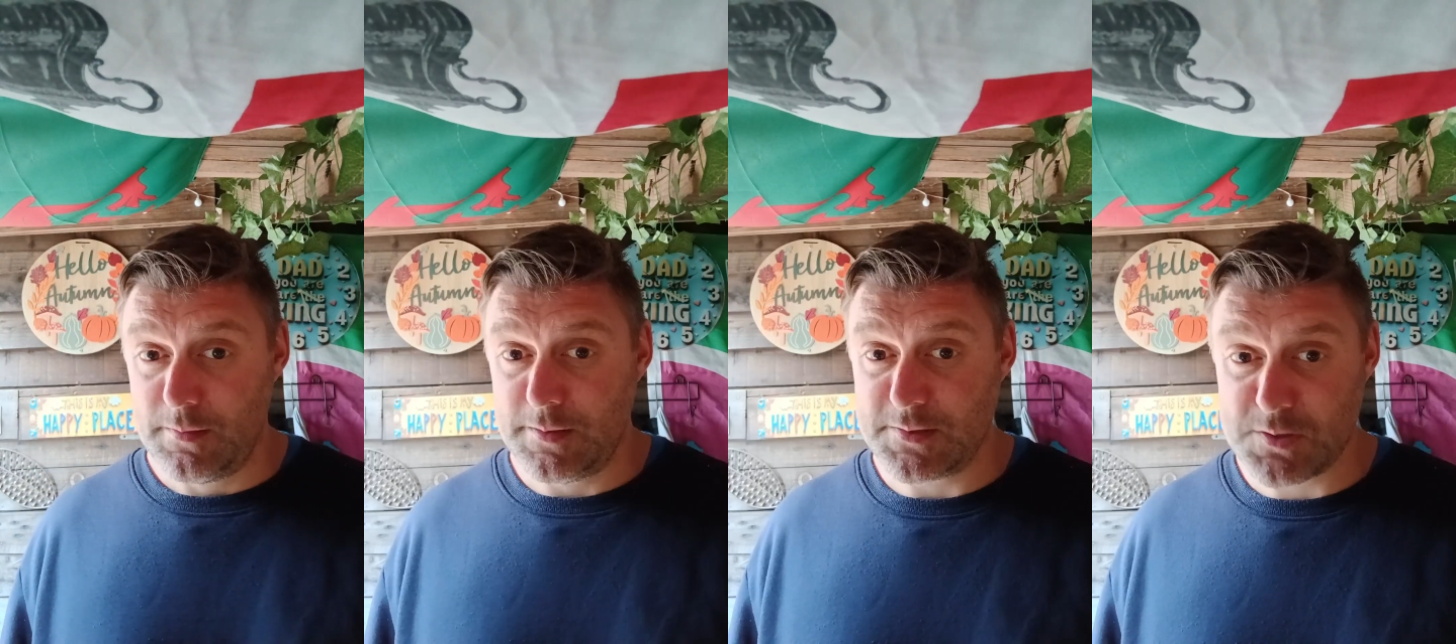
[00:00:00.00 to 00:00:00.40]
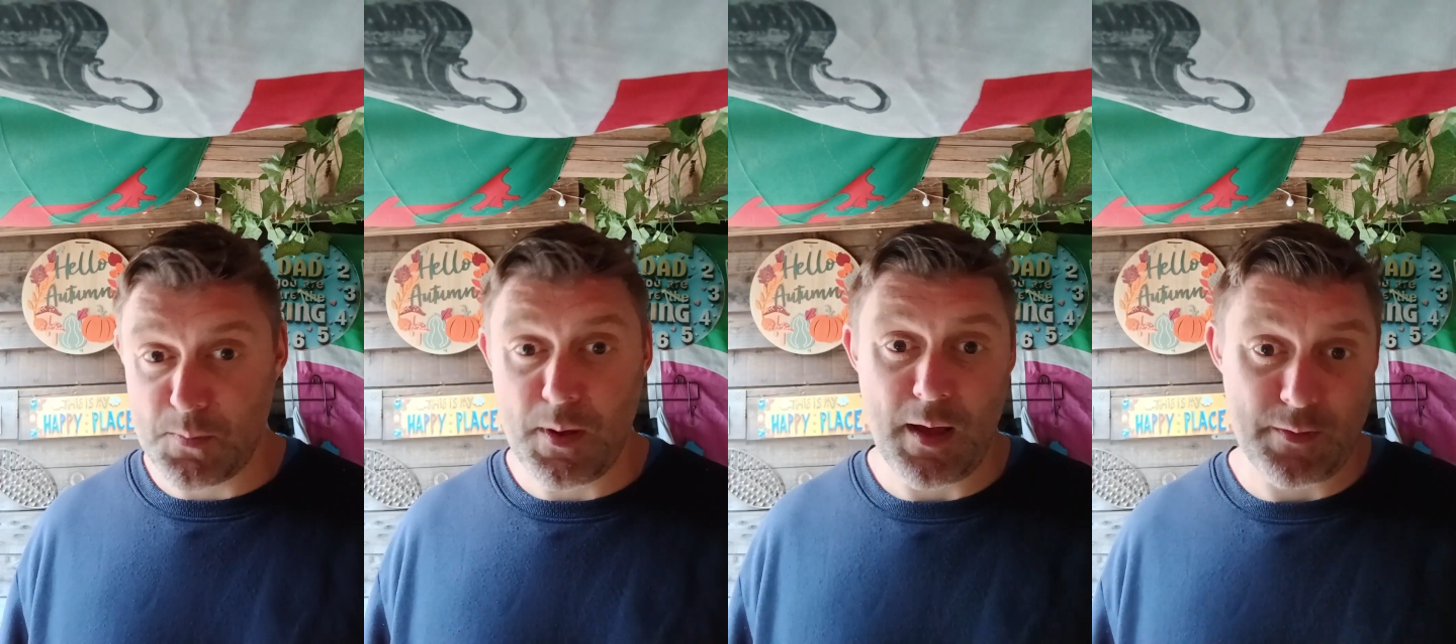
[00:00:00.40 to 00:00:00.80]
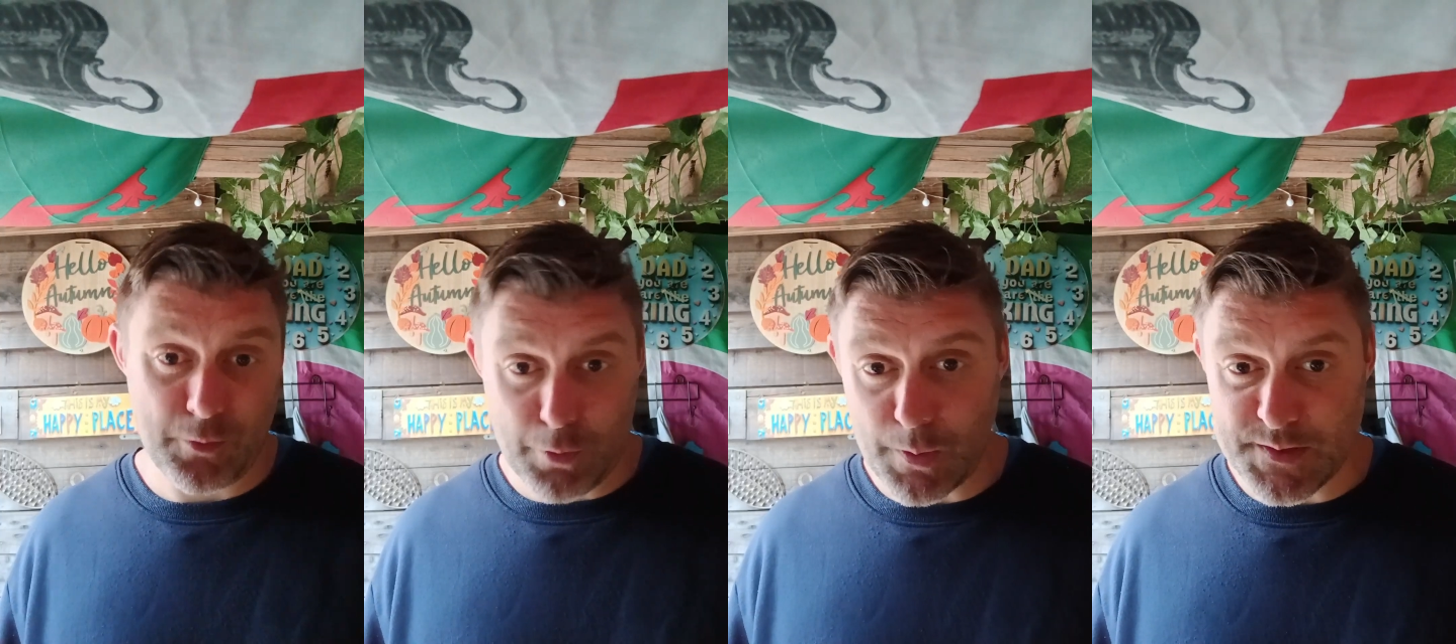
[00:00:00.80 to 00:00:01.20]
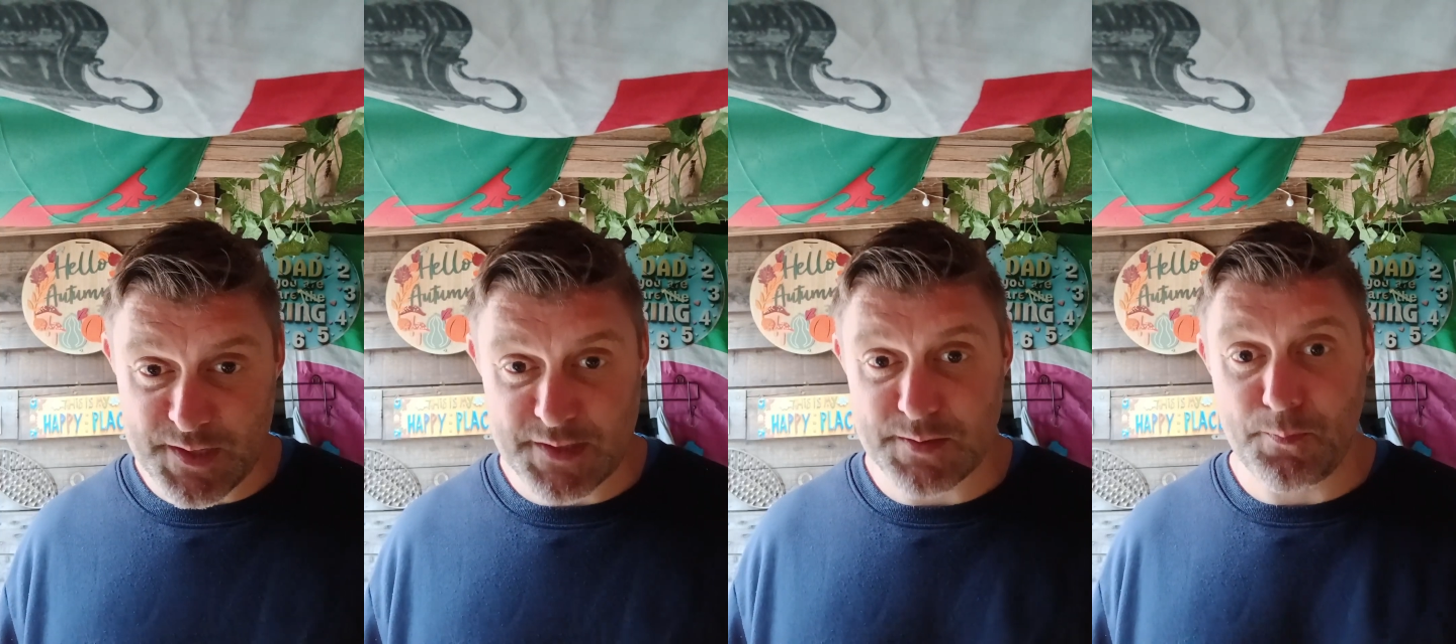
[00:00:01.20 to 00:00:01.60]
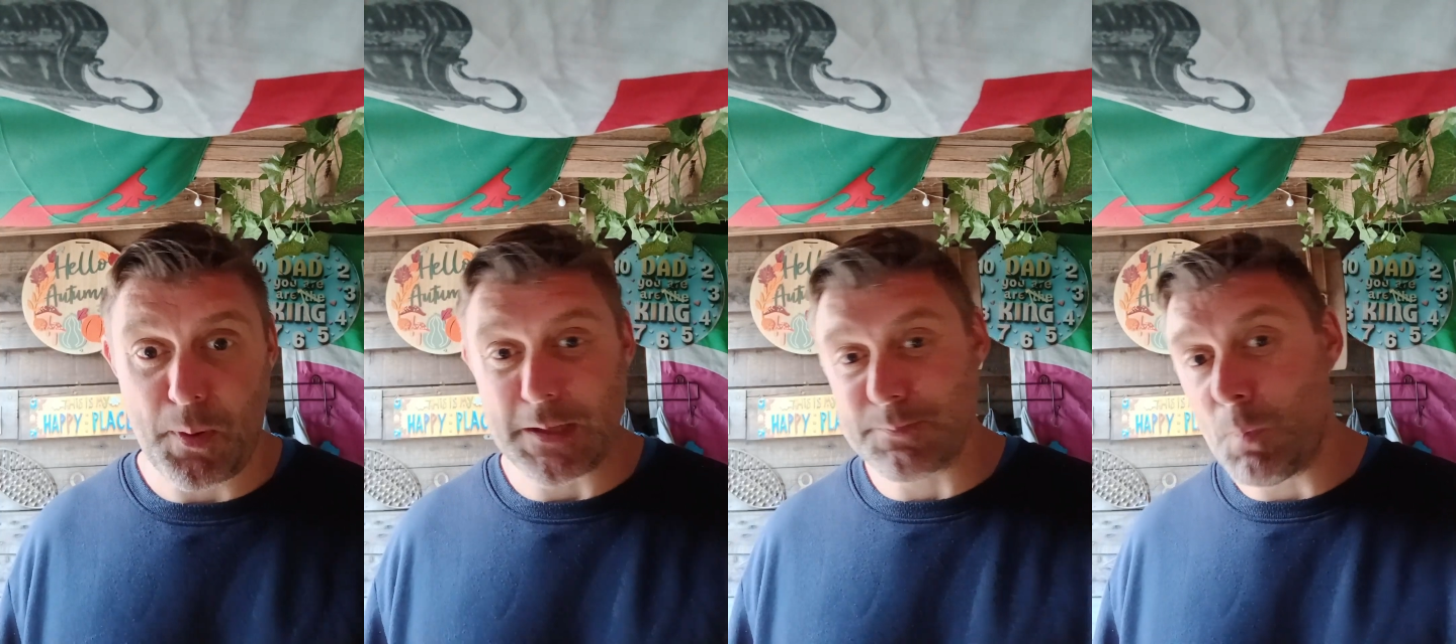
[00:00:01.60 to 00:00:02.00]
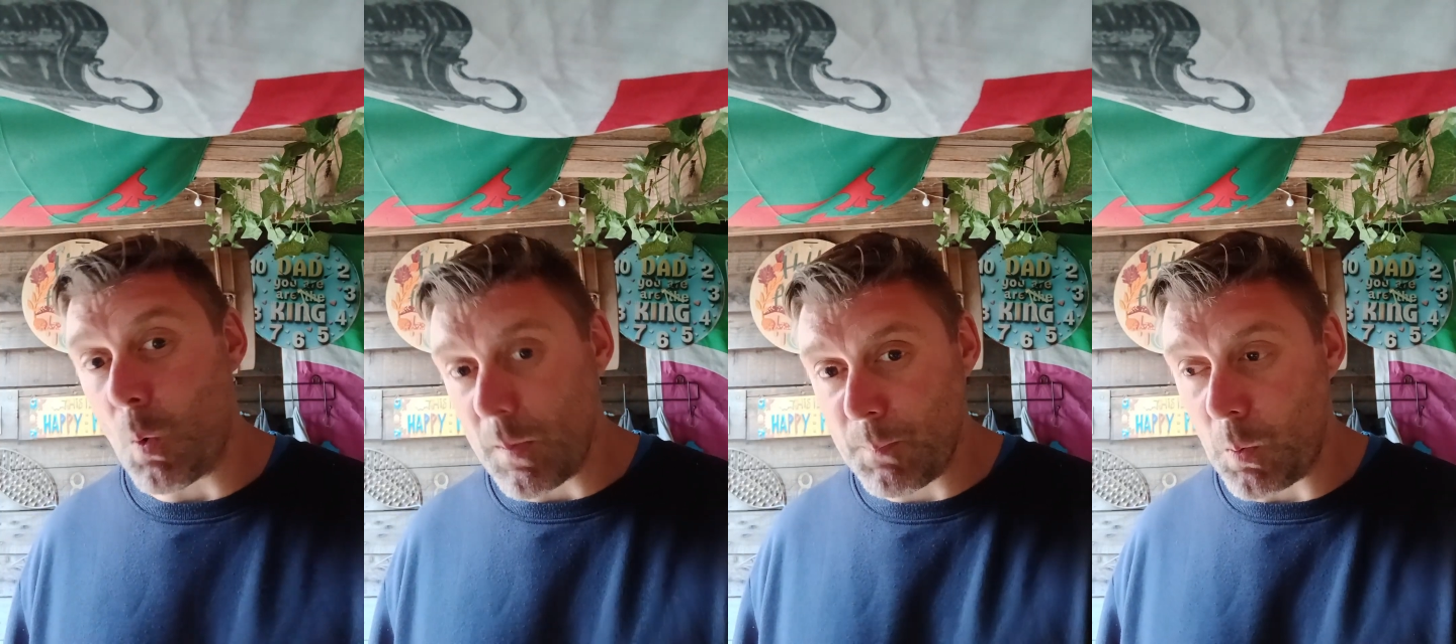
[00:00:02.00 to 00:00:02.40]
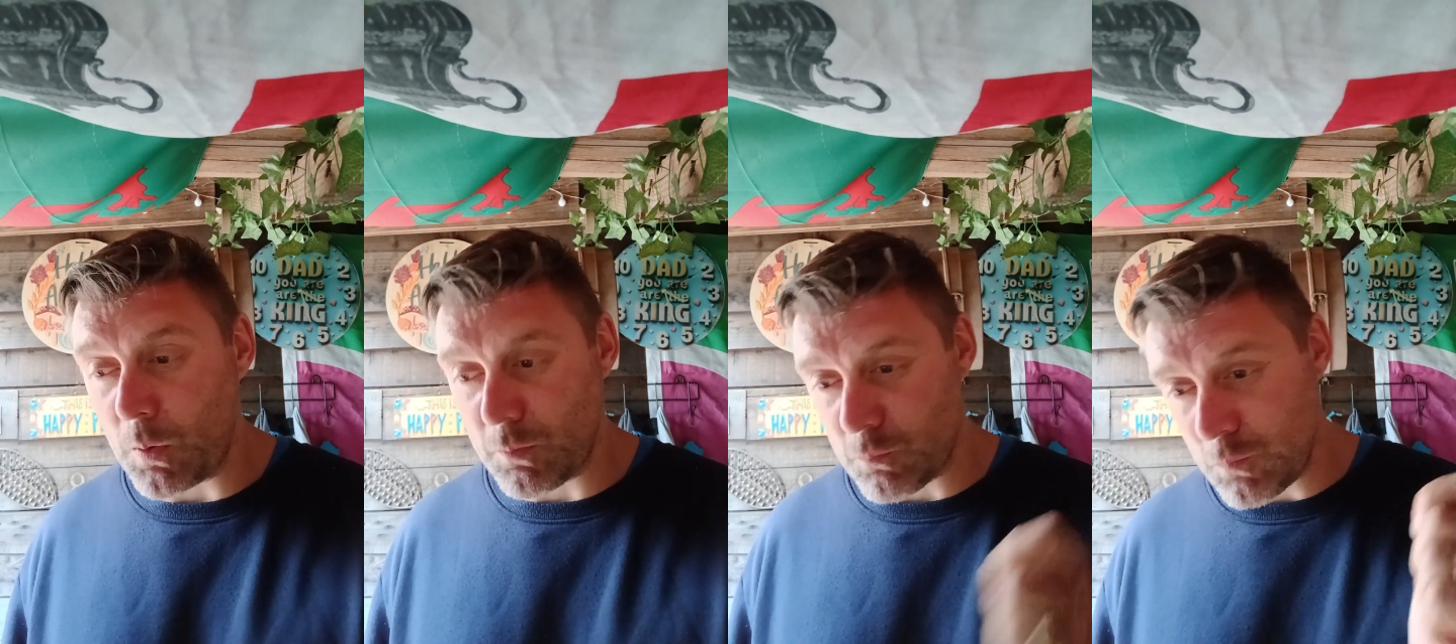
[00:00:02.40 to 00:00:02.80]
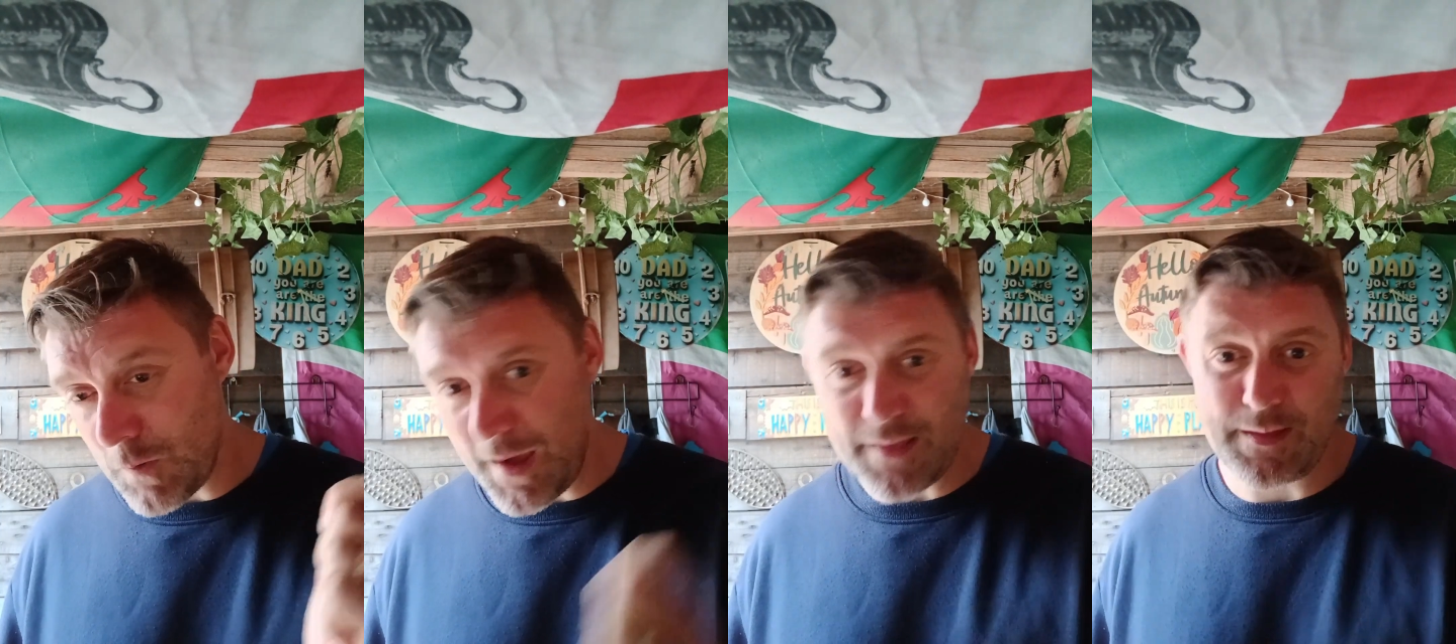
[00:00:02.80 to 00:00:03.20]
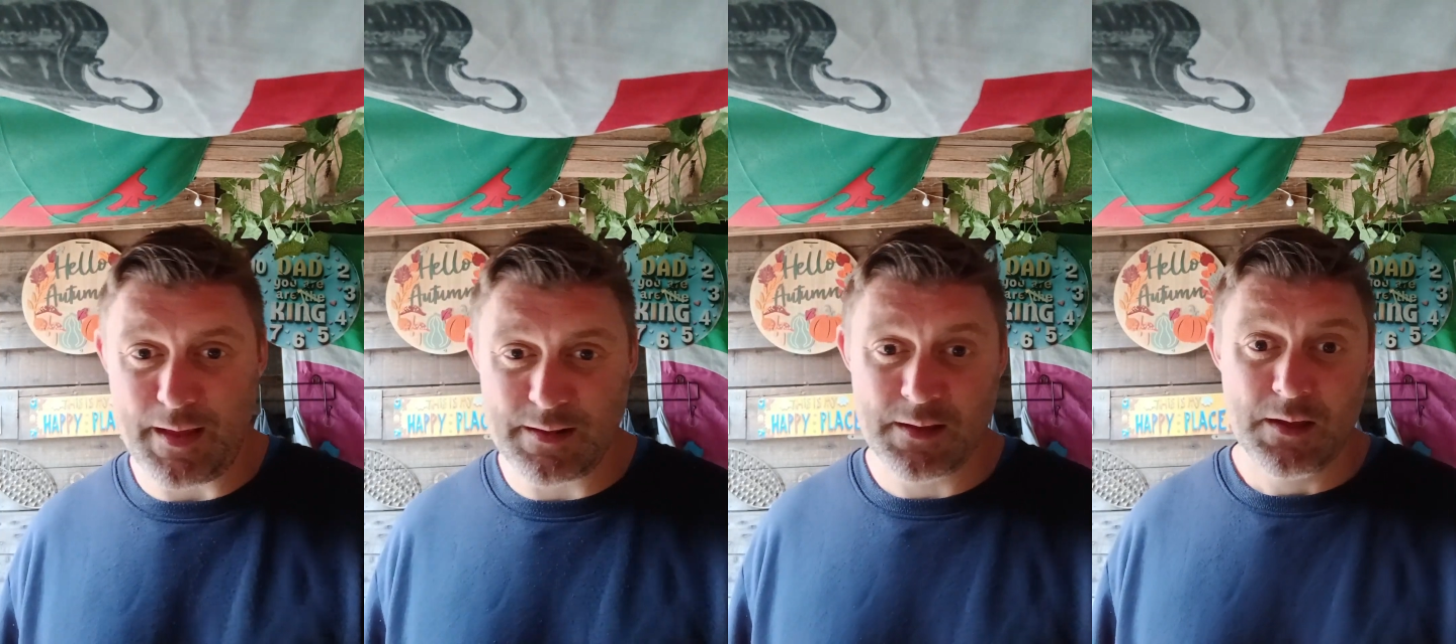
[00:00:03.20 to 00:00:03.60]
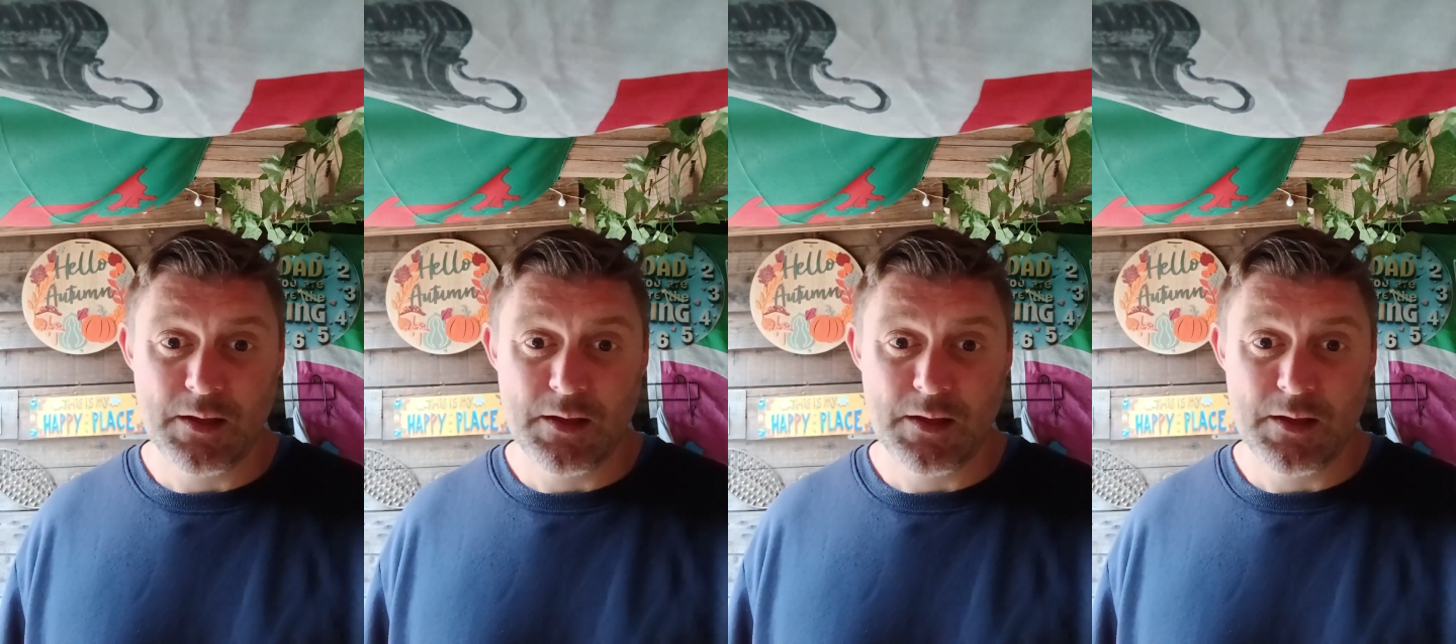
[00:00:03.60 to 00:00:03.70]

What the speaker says: the summer and the growing season, but it's more important right at the end.